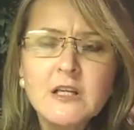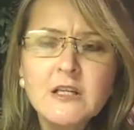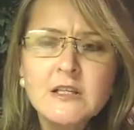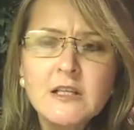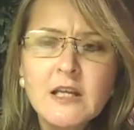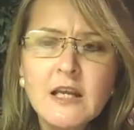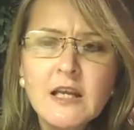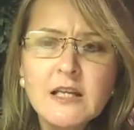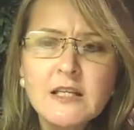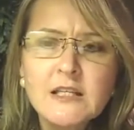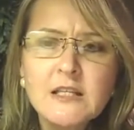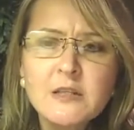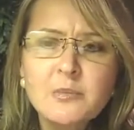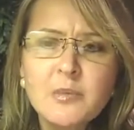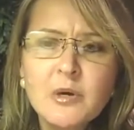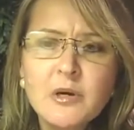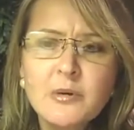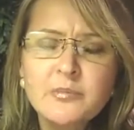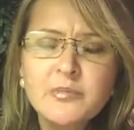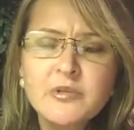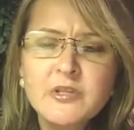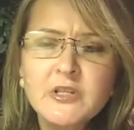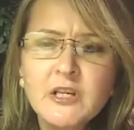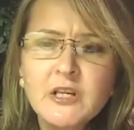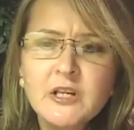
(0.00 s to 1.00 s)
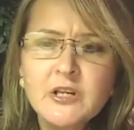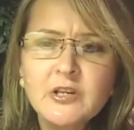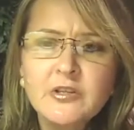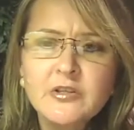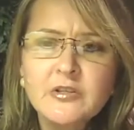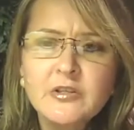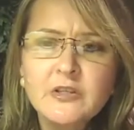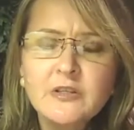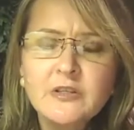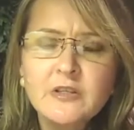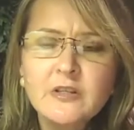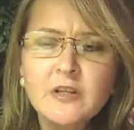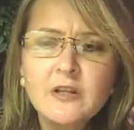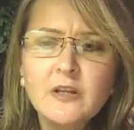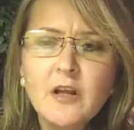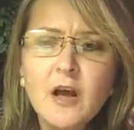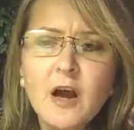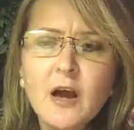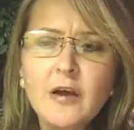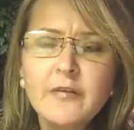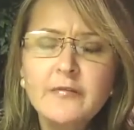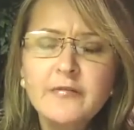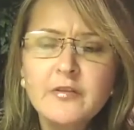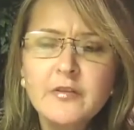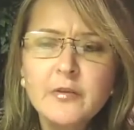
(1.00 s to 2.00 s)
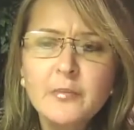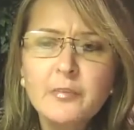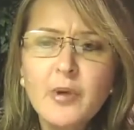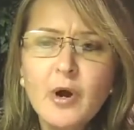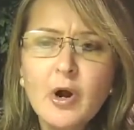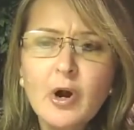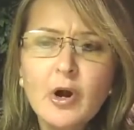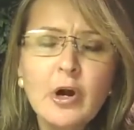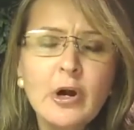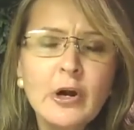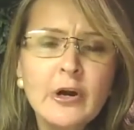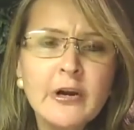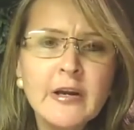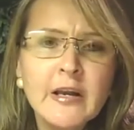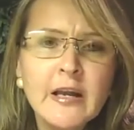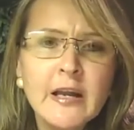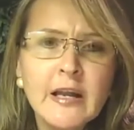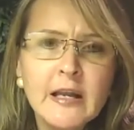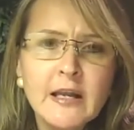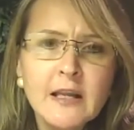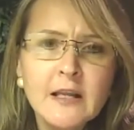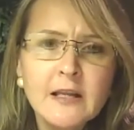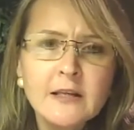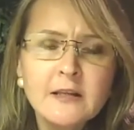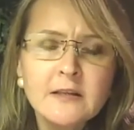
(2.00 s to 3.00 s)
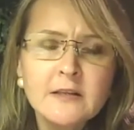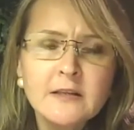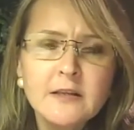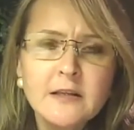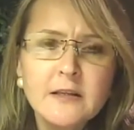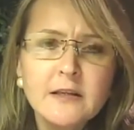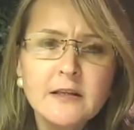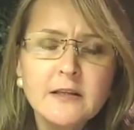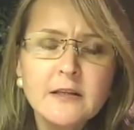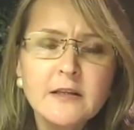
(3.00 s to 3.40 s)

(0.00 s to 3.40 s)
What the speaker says: takes him upstairs to the loft in the barn and